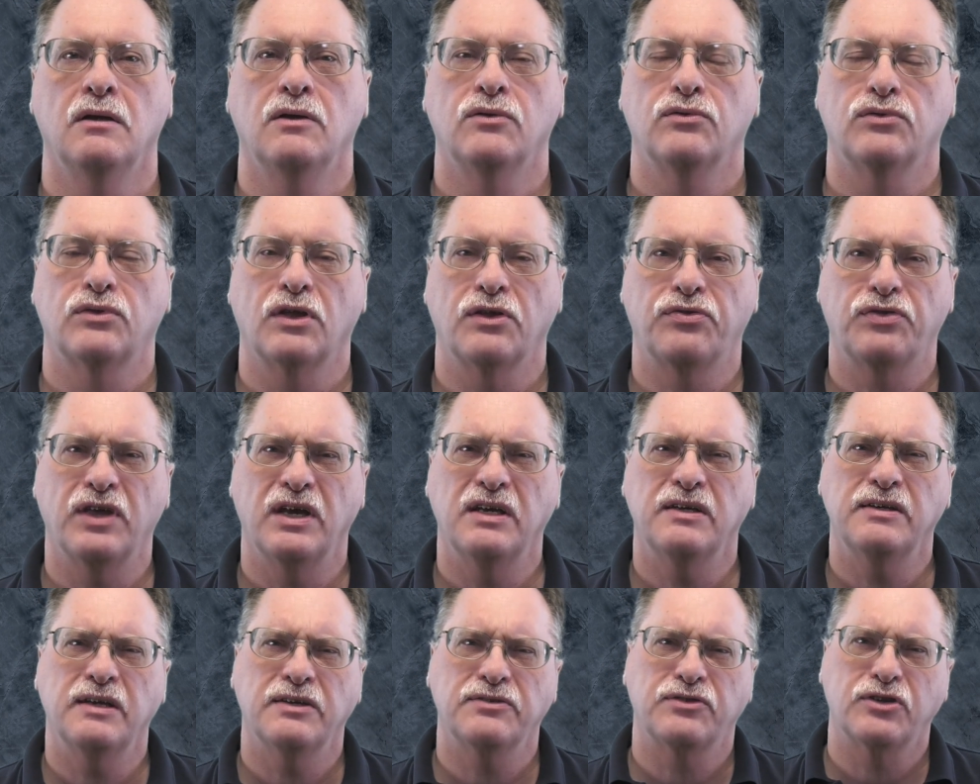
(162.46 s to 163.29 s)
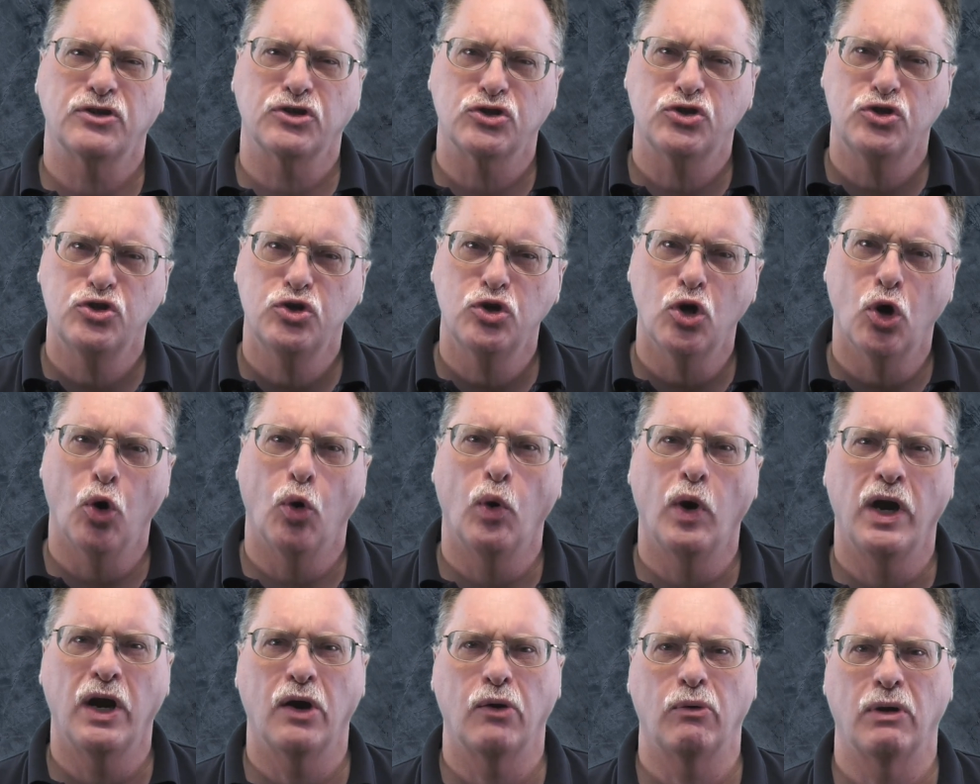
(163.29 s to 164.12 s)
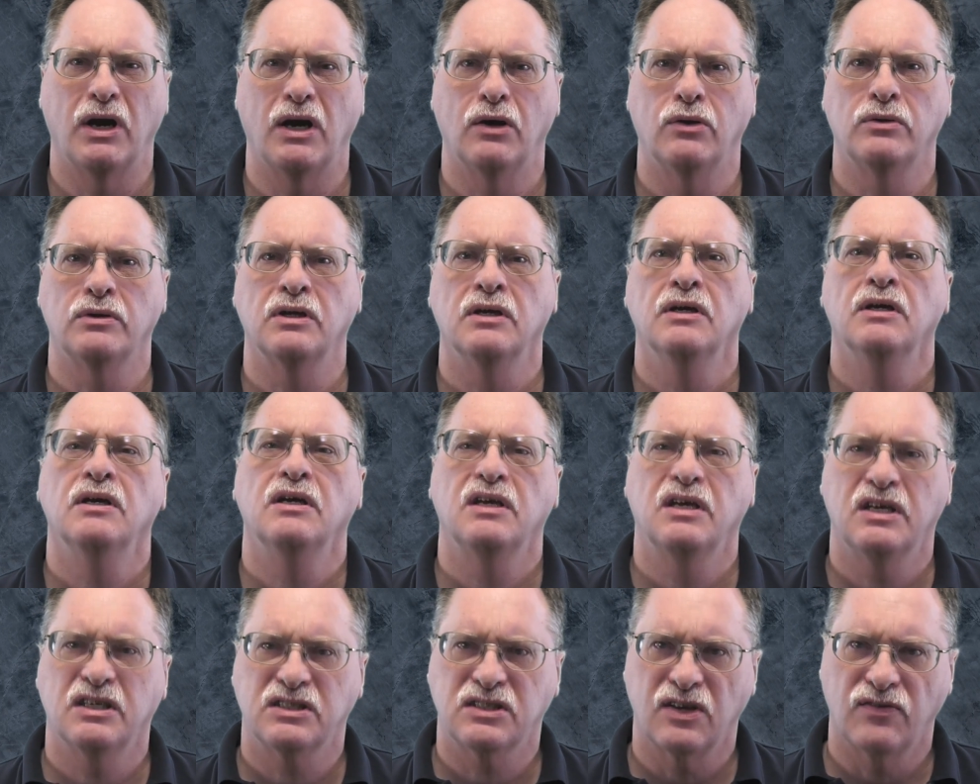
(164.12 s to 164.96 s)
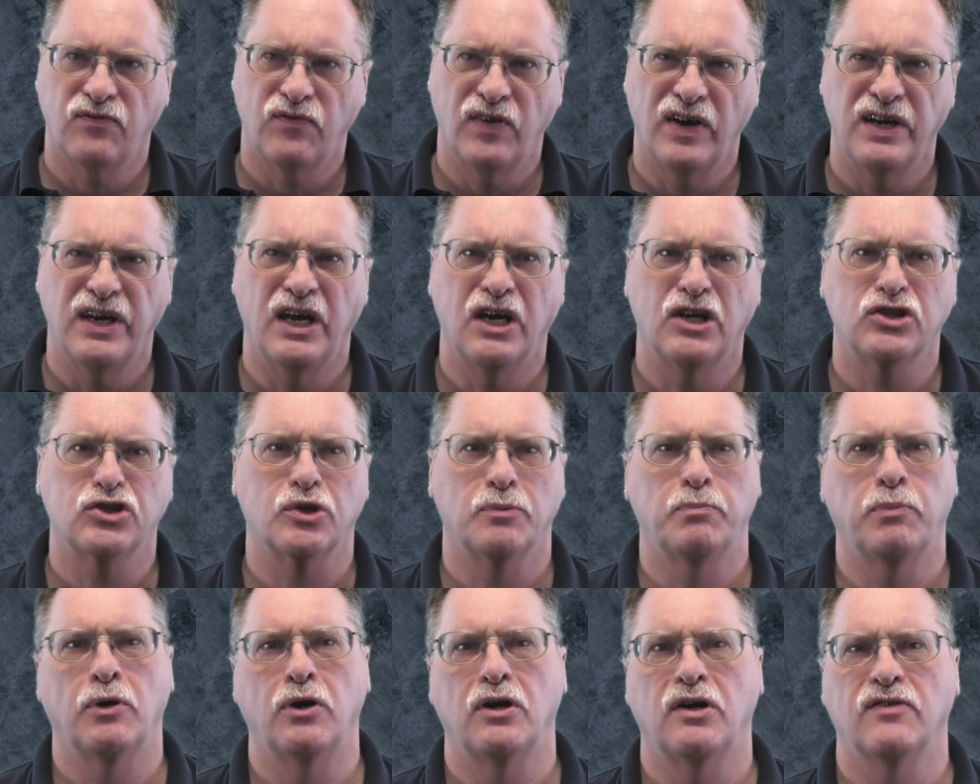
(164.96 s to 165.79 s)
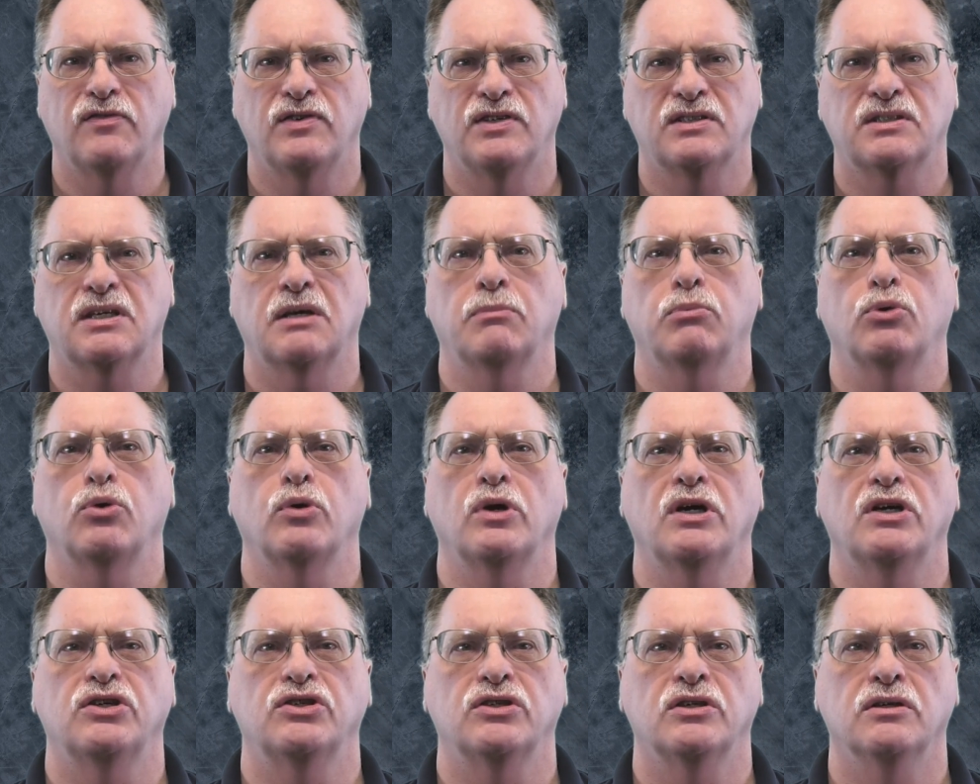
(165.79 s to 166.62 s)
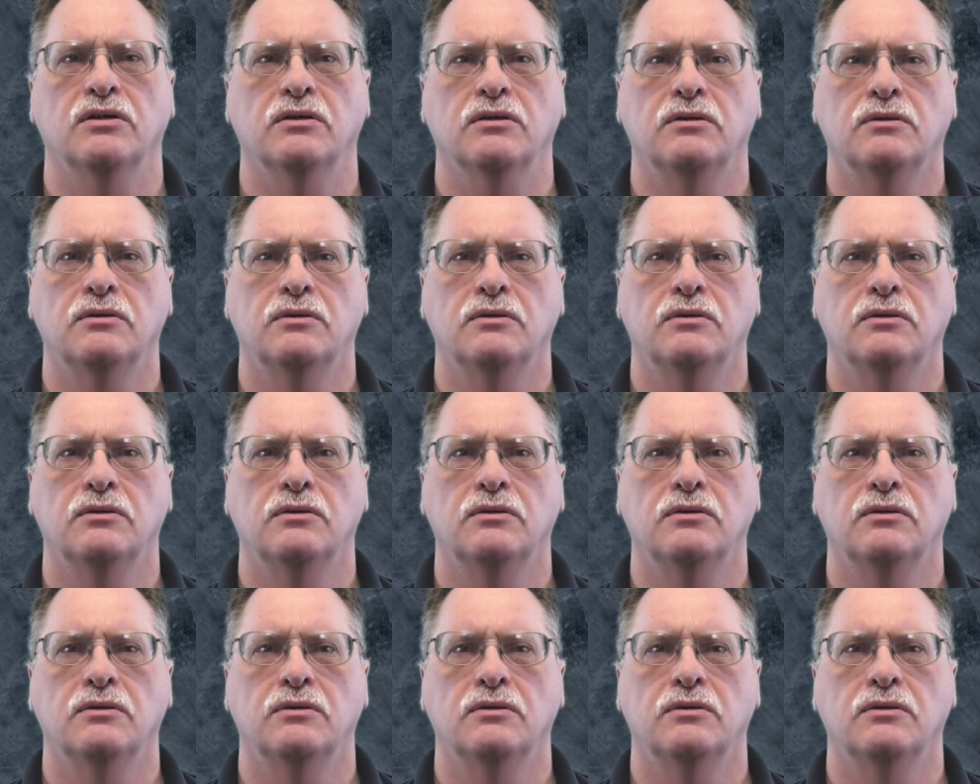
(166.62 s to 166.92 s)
The thing that there's no way around is the financial part of a separation.